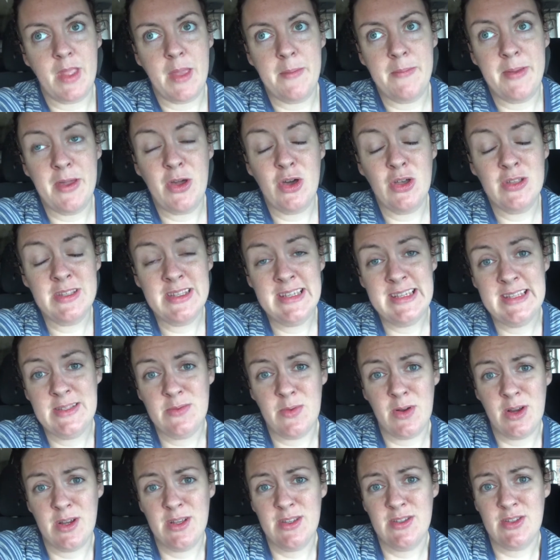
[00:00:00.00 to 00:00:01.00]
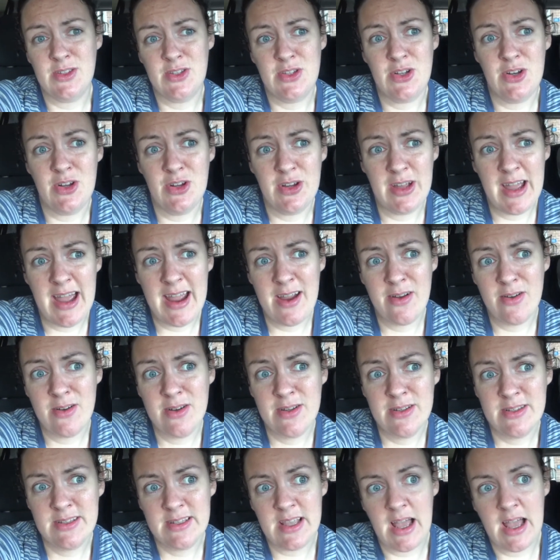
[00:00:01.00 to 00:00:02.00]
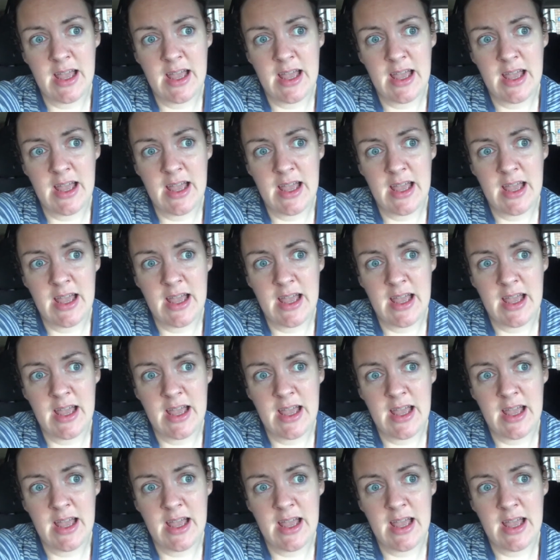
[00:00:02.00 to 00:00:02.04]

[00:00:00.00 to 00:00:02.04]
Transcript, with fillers: because he's working such long hours